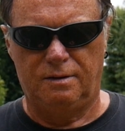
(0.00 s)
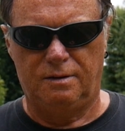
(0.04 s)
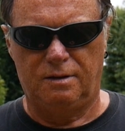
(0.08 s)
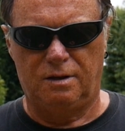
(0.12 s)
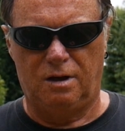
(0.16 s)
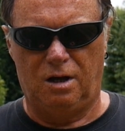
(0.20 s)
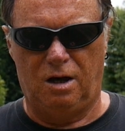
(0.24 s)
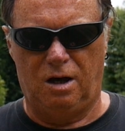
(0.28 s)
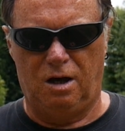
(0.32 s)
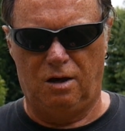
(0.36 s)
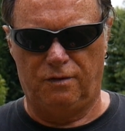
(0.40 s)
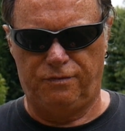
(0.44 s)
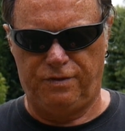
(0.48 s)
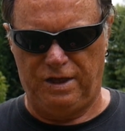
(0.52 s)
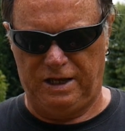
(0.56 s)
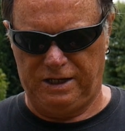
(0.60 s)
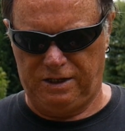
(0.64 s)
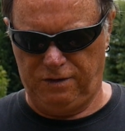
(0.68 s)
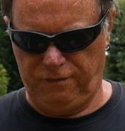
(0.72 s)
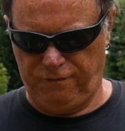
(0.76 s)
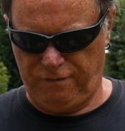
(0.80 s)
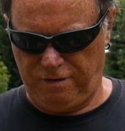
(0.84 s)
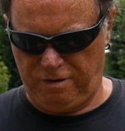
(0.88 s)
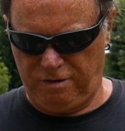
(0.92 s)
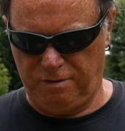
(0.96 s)
Ah, thank
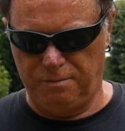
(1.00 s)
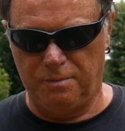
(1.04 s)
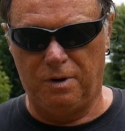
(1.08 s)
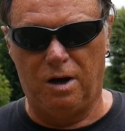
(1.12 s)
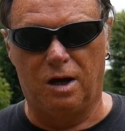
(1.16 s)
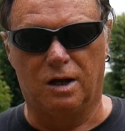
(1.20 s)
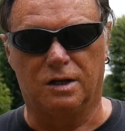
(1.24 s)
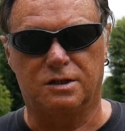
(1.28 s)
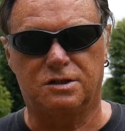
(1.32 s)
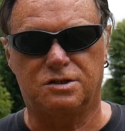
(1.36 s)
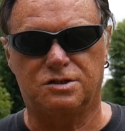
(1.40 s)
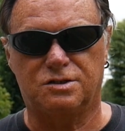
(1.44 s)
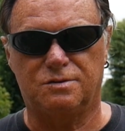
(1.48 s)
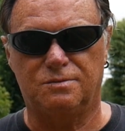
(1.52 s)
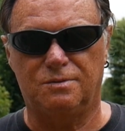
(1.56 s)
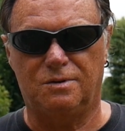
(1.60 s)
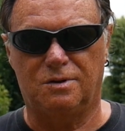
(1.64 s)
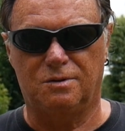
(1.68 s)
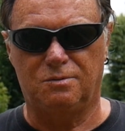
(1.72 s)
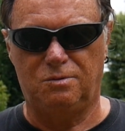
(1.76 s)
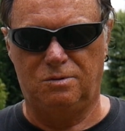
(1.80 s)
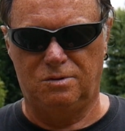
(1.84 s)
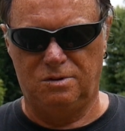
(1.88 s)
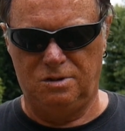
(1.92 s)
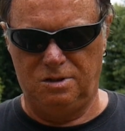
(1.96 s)
you very much. My
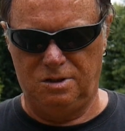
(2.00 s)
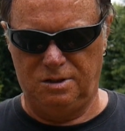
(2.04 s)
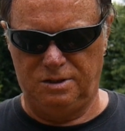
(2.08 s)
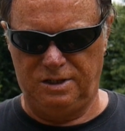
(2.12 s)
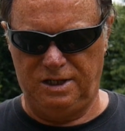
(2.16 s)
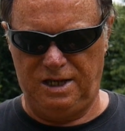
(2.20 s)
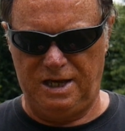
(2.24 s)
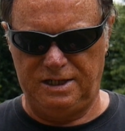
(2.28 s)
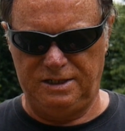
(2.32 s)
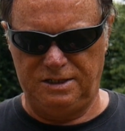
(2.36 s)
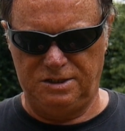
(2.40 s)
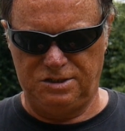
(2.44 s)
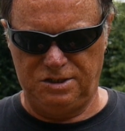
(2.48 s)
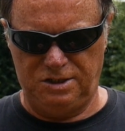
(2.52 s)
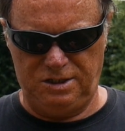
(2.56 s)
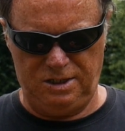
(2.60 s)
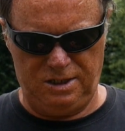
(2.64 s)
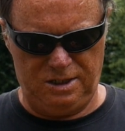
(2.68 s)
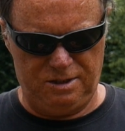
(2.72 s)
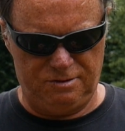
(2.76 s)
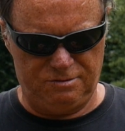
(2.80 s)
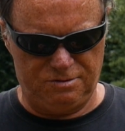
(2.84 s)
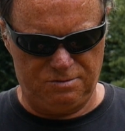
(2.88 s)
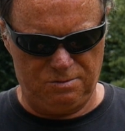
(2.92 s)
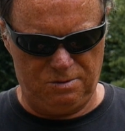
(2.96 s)
word, the energy
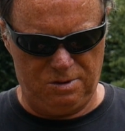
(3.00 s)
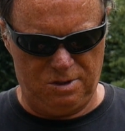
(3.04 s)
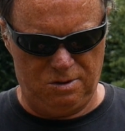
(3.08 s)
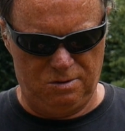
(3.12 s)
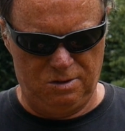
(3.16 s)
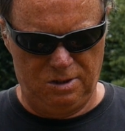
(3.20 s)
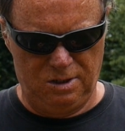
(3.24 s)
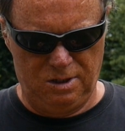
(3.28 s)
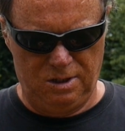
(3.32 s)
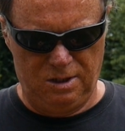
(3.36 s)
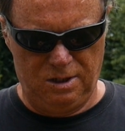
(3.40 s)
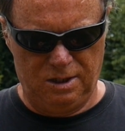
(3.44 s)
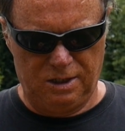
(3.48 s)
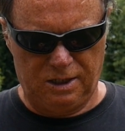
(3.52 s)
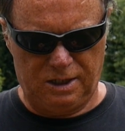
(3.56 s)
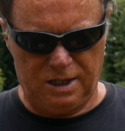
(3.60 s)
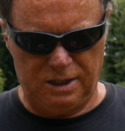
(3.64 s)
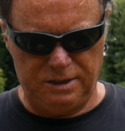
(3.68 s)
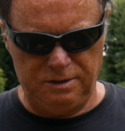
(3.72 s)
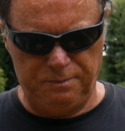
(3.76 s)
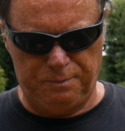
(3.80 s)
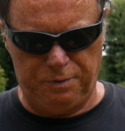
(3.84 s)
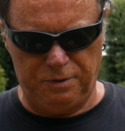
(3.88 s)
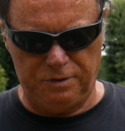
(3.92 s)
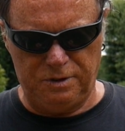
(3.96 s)
here as well. Can you
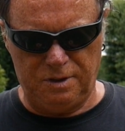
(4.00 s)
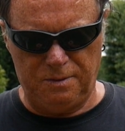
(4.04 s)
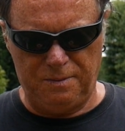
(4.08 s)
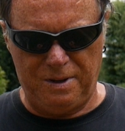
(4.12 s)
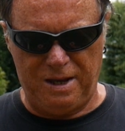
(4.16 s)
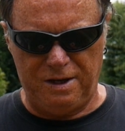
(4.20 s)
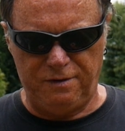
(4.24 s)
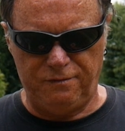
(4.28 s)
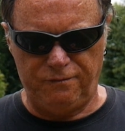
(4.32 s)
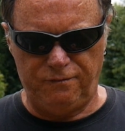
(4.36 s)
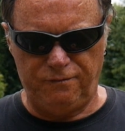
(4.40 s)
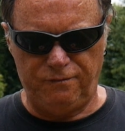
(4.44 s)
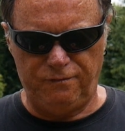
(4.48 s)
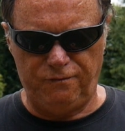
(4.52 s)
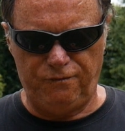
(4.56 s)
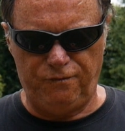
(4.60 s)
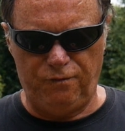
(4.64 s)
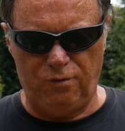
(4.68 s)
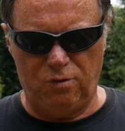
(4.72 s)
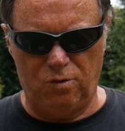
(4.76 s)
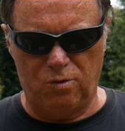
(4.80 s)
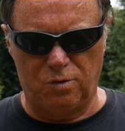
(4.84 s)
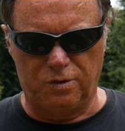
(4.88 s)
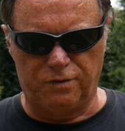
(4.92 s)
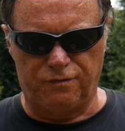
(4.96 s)
put them out
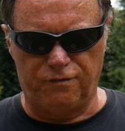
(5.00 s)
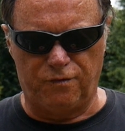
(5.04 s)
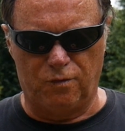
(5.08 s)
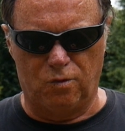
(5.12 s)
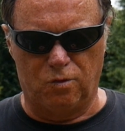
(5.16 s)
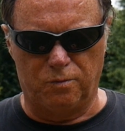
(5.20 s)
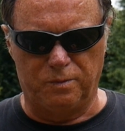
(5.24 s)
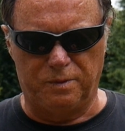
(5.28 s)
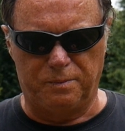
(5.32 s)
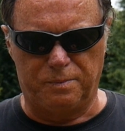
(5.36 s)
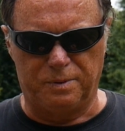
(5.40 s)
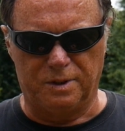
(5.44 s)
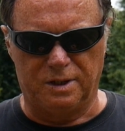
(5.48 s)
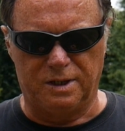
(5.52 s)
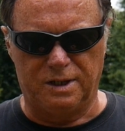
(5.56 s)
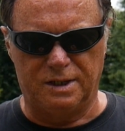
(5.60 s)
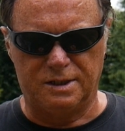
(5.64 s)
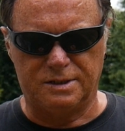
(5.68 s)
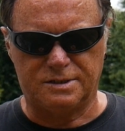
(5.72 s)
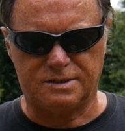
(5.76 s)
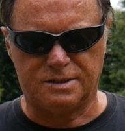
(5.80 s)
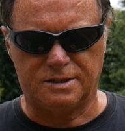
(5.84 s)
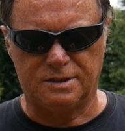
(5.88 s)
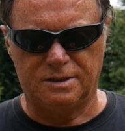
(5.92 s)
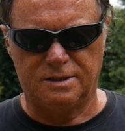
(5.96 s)
forward for me,
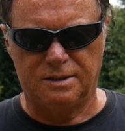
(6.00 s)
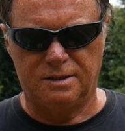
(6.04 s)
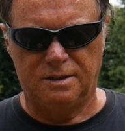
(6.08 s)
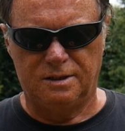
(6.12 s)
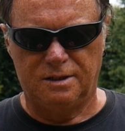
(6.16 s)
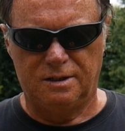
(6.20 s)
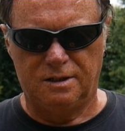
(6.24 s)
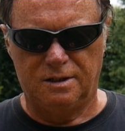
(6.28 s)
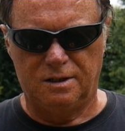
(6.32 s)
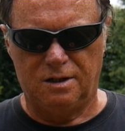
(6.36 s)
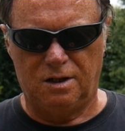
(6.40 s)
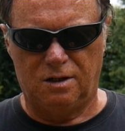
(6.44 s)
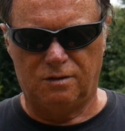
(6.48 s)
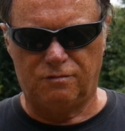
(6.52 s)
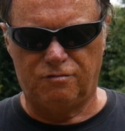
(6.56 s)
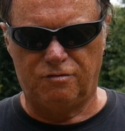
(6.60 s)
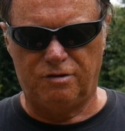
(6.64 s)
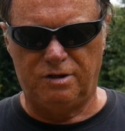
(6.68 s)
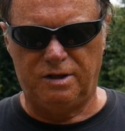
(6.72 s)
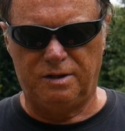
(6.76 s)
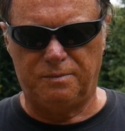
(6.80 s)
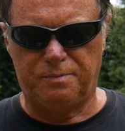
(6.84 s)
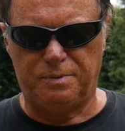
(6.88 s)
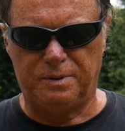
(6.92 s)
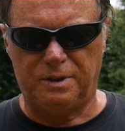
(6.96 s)
please? I'd
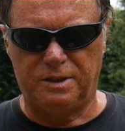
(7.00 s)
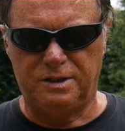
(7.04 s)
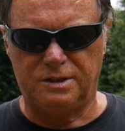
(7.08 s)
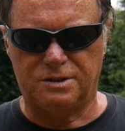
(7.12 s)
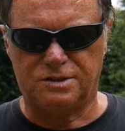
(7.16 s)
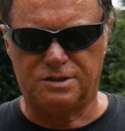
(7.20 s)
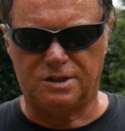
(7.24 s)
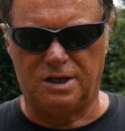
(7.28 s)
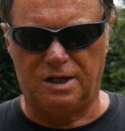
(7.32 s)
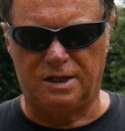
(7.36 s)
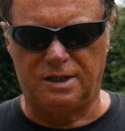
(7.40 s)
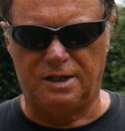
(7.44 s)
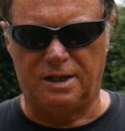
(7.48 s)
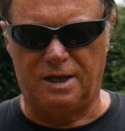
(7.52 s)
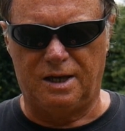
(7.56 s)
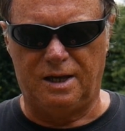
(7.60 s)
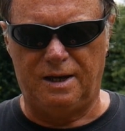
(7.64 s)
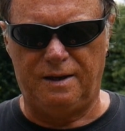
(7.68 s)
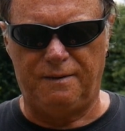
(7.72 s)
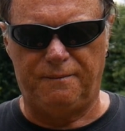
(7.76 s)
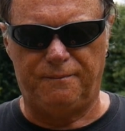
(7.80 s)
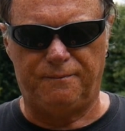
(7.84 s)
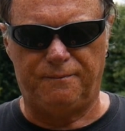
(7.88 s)
really appreciate that.